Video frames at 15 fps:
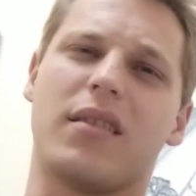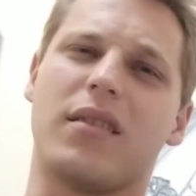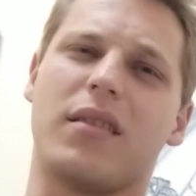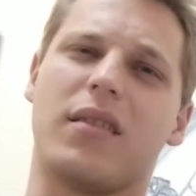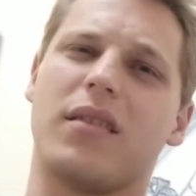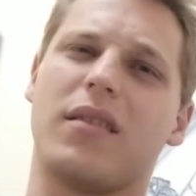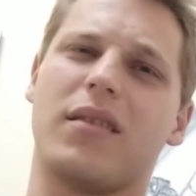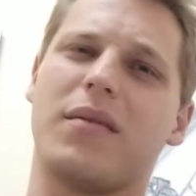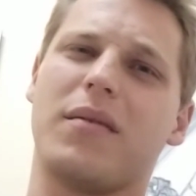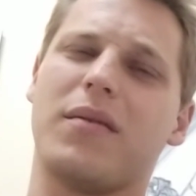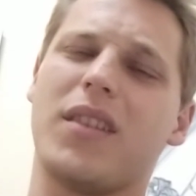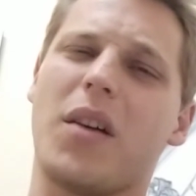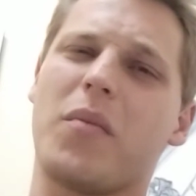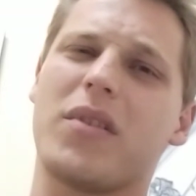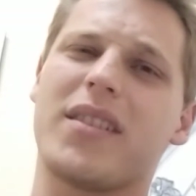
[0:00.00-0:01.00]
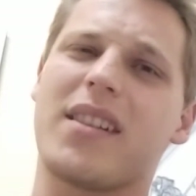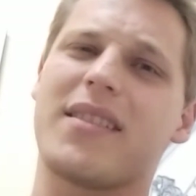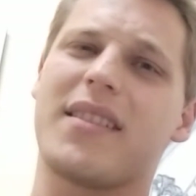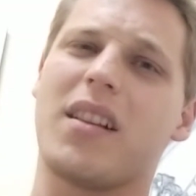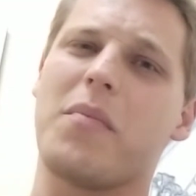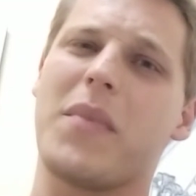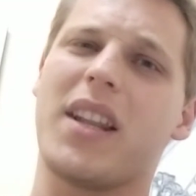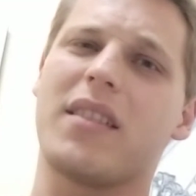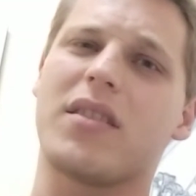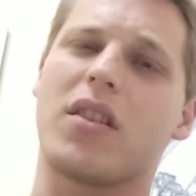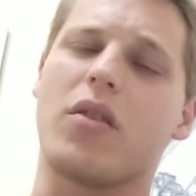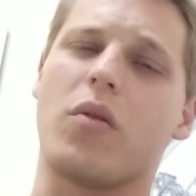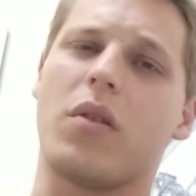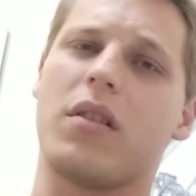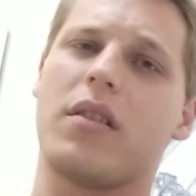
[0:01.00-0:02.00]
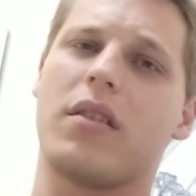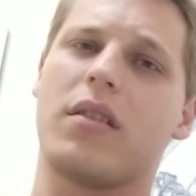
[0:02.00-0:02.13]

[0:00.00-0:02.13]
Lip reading: numbers are still minuscule.